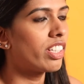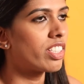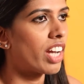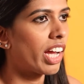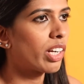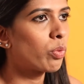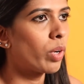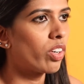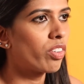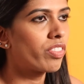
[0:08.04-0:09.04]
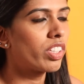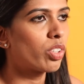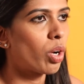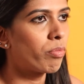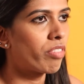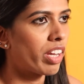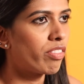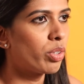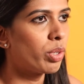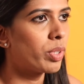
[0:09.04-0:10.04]
is ranked one of the top
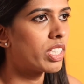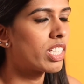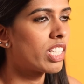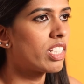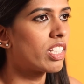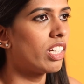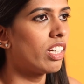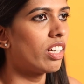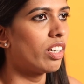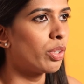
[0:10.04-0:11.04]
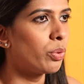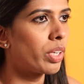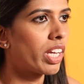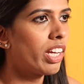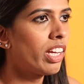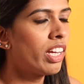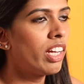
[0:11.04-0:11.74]
five universities in uh, UK.